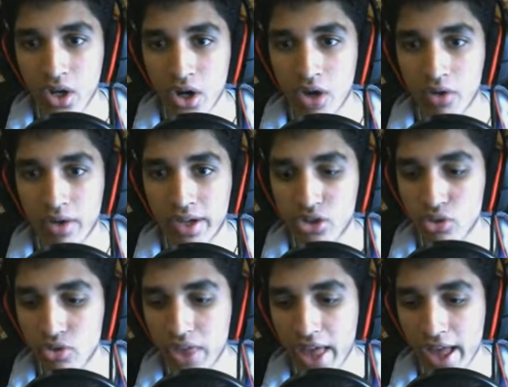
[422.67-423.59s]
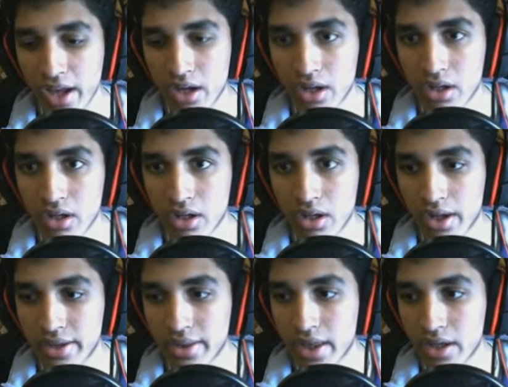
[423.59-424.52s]
Alright, do that,
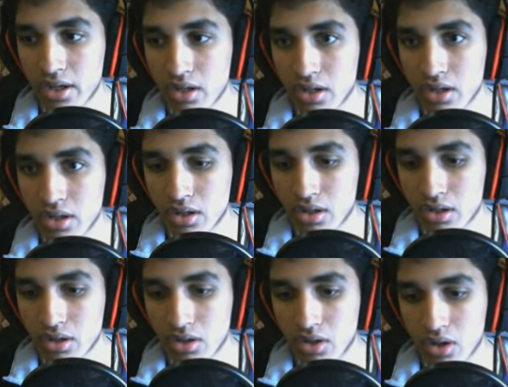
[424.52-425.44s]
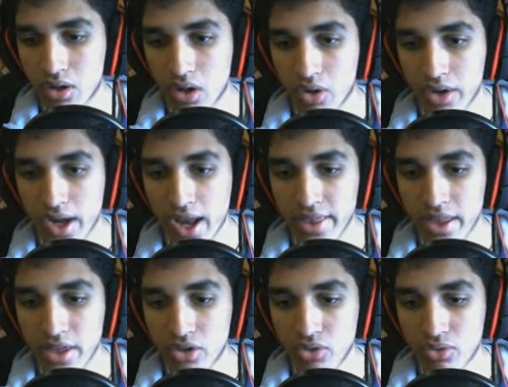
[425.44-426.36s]
and then... Okay, and
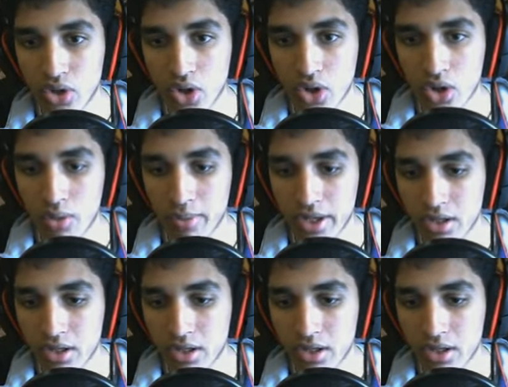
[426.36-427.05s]
then do... Oh my...